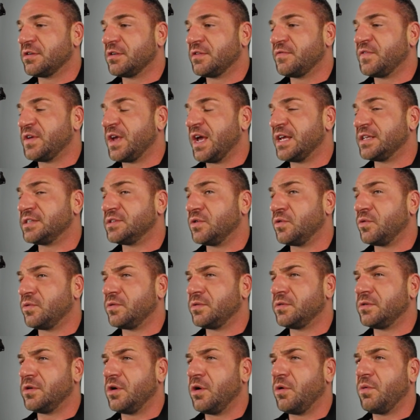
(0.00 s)
If you guys
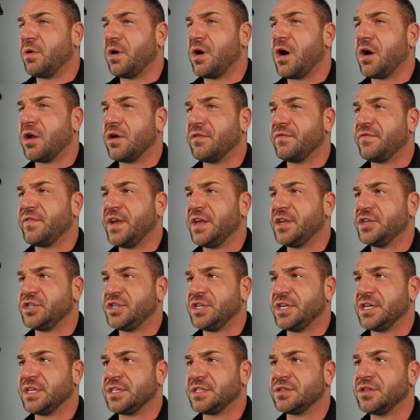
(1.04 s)
don't know what
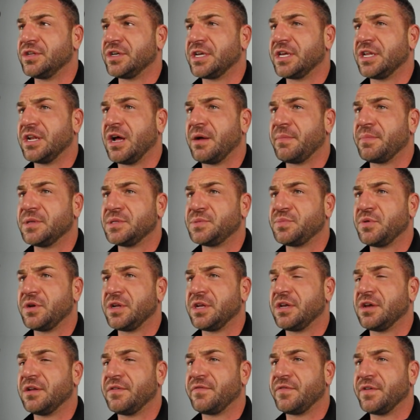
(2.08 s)
autophagy is, look it up. It's pretty
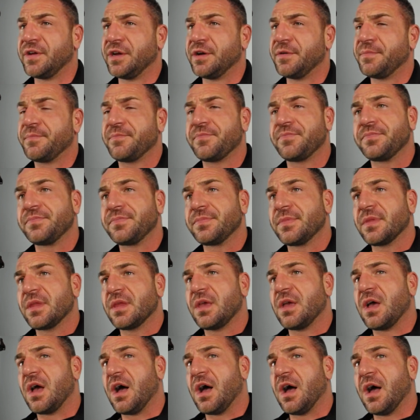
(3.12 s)
good for you.
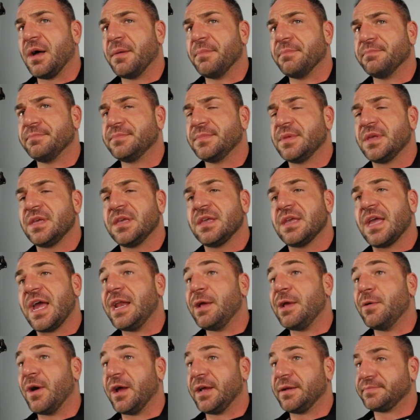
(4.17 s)

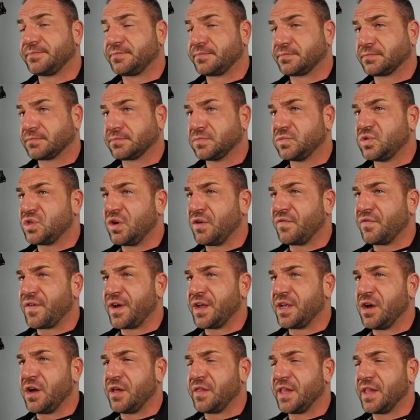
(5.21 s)
Anyway, so if I
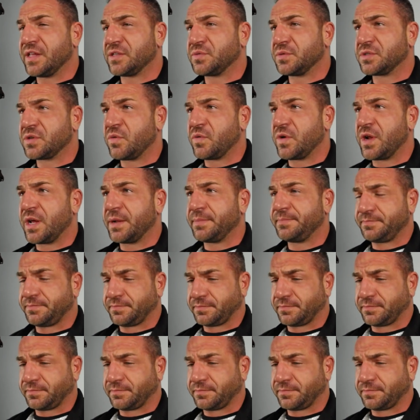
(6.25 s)
yawn, that's what's going on.